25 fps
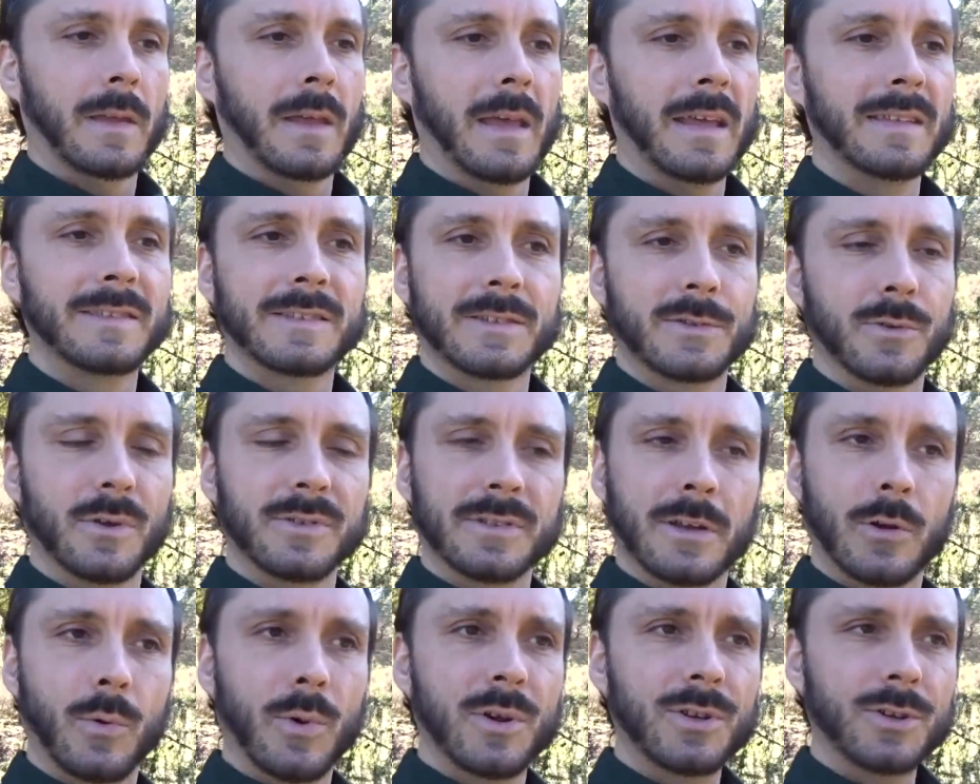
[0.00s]
it's
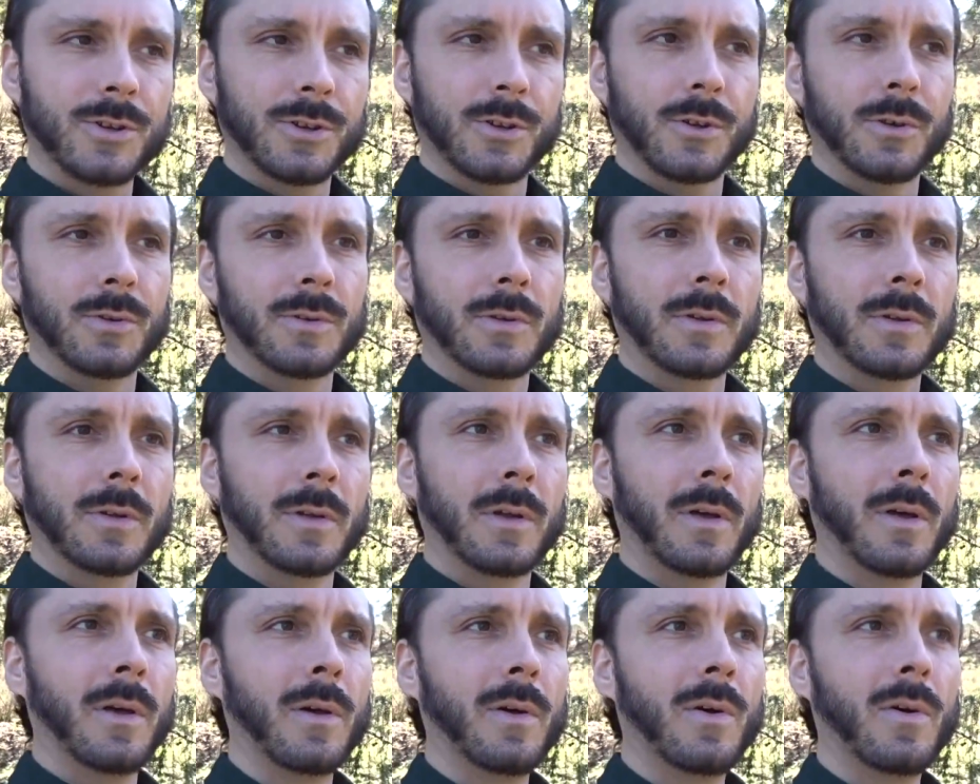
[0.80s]
not a question
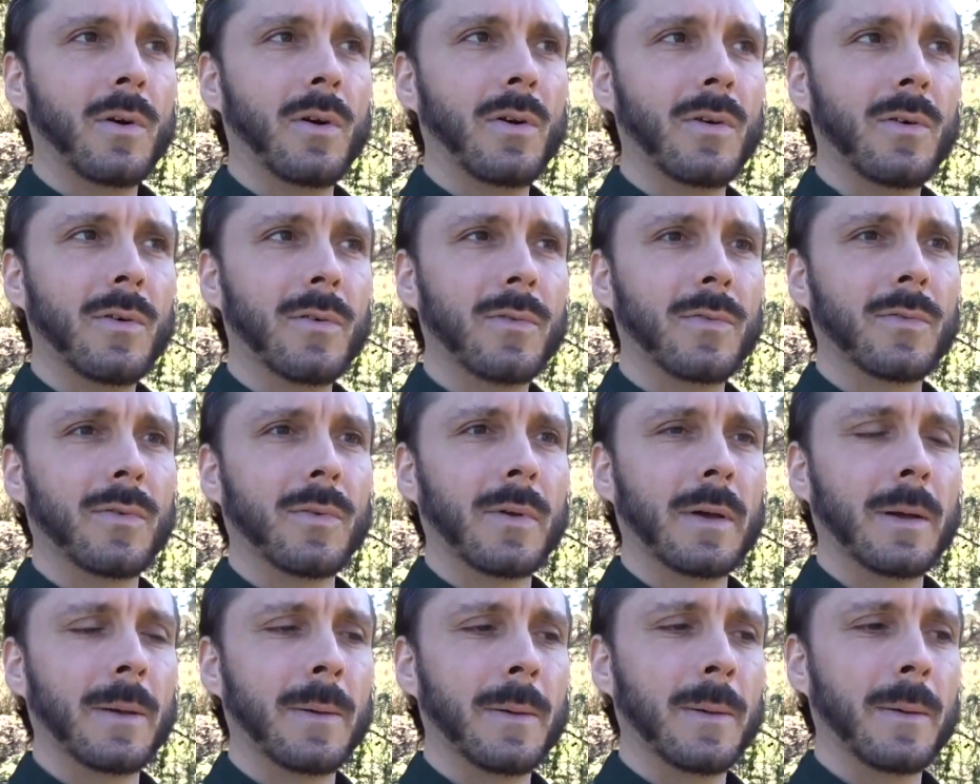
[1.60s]
of
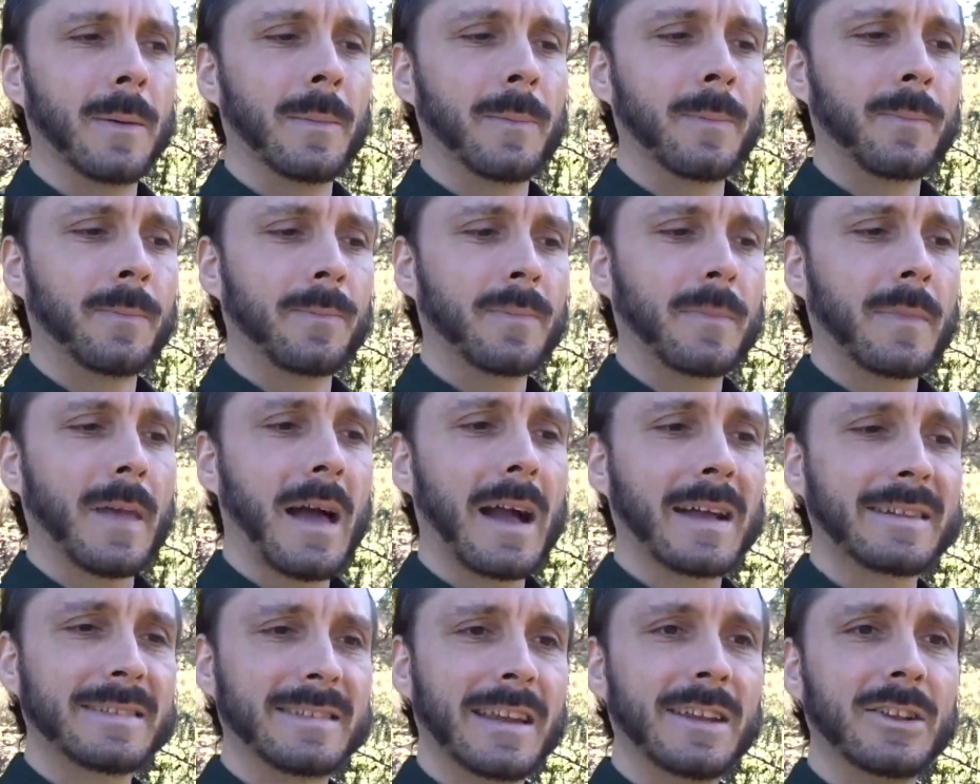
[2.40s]

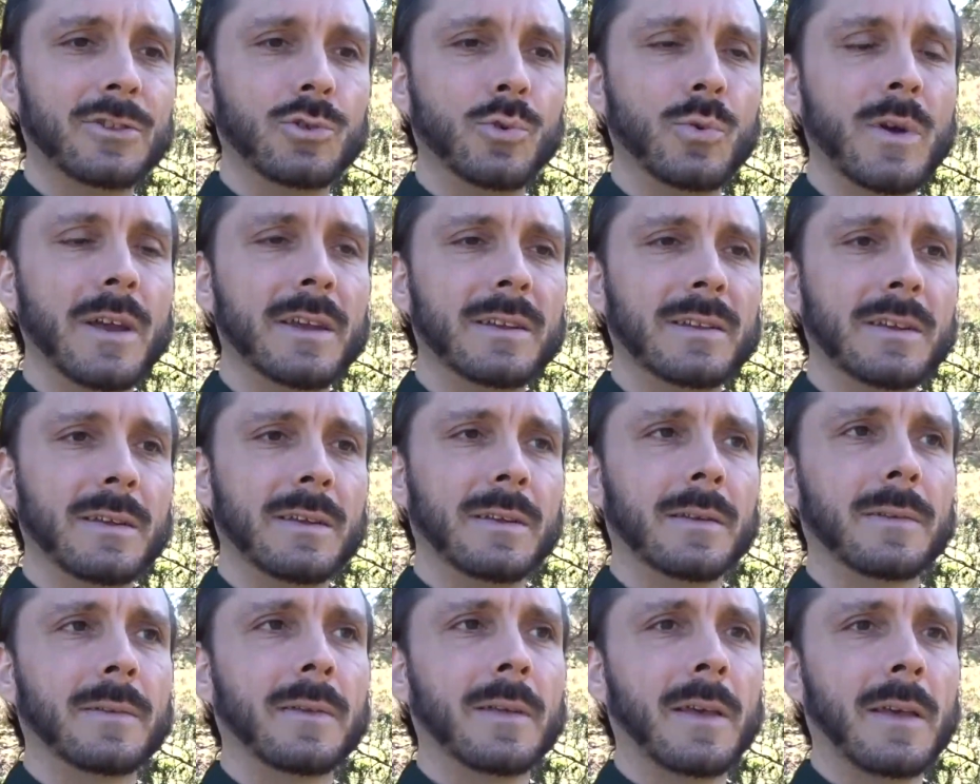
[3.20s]

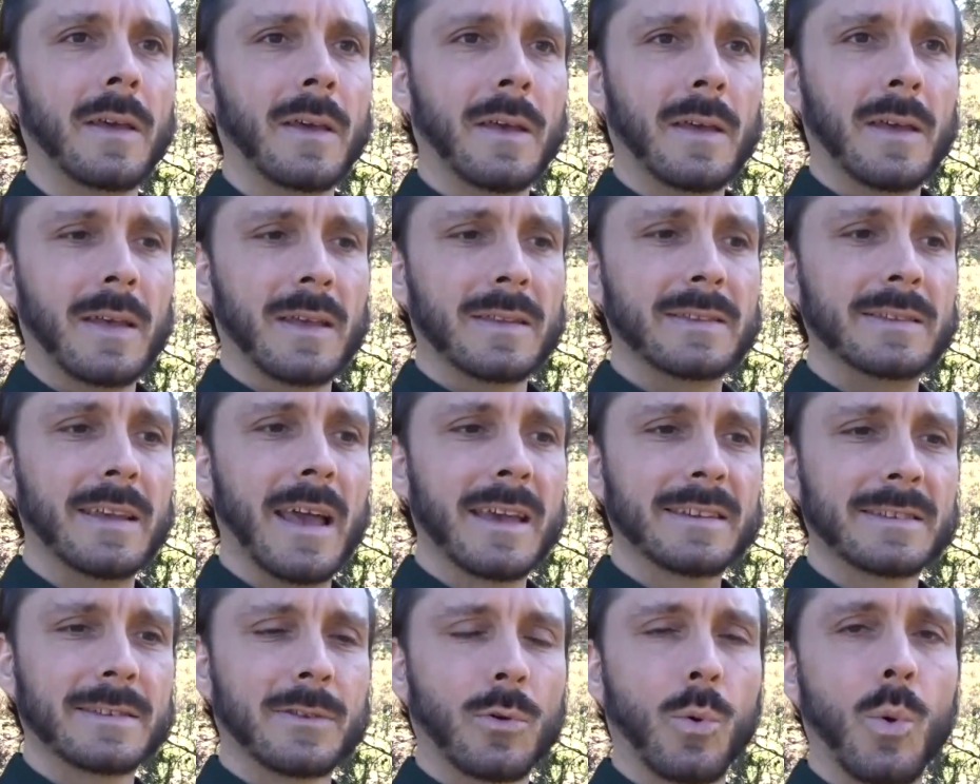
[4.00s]
accentuating
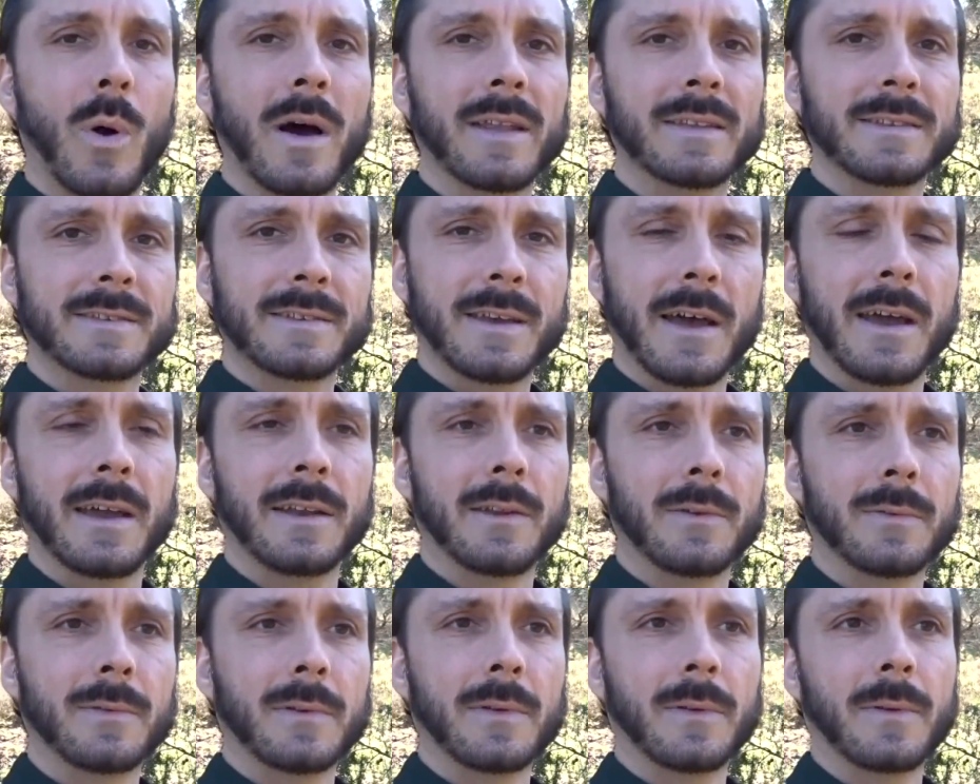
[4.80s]
just one side.